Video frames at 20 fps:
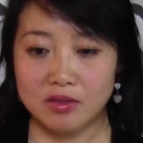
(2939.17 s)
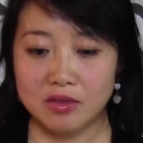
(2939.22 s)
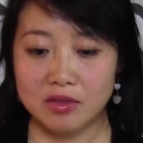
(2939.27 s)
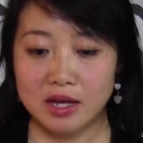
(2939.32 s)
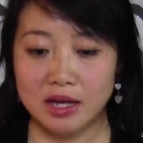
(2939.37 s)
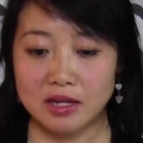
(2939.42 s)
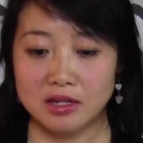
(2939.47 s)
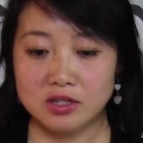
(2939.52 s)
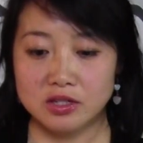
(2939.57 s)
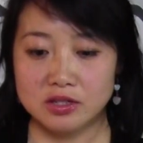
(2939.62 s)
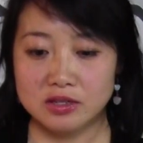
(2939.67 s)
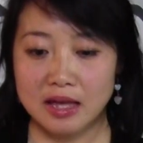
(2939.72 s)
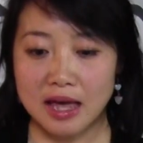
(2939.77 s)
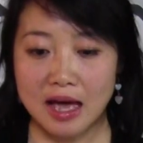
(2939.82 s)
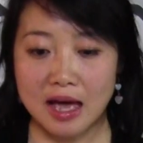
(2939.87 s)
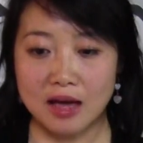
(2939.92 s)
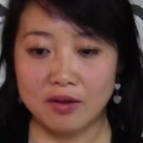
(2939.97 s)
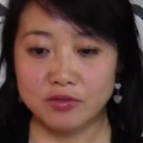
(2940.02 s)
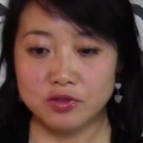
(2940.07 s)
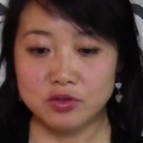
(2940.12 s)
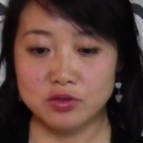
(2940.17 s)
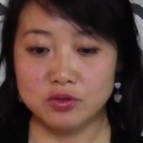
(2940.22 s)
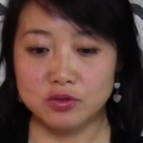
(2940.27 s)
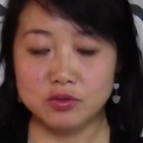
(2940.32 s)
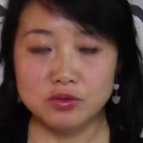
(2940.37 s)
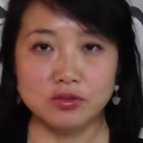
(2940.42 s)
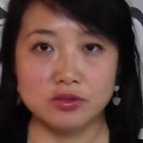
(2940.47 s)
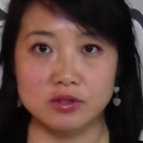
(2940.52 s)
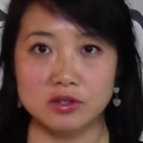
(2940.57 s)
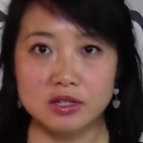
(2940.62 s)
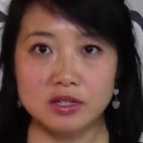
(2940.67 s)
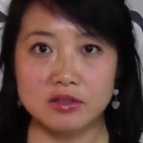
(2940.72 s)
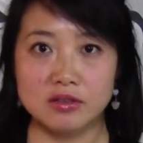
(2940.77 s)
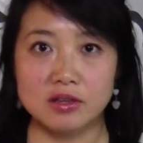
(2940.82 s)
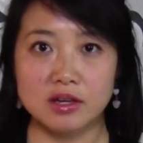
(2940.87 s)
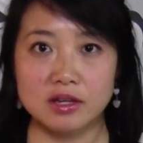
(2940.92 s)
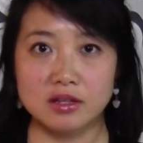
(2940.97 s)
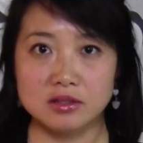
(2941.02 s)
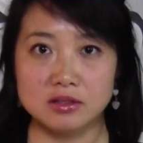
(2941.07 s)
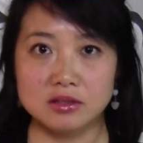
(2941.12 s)
they just have to do certain
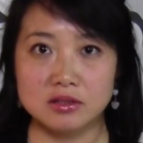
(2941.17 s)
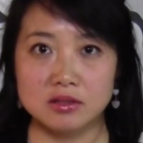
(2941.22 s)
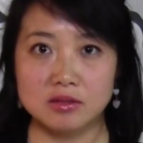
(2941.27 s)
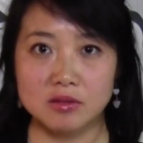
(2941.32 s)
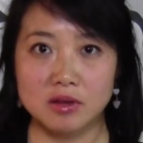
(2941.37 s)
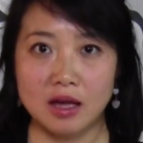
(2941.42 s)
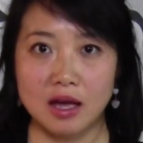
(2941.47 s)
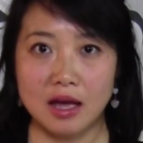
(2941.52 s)
things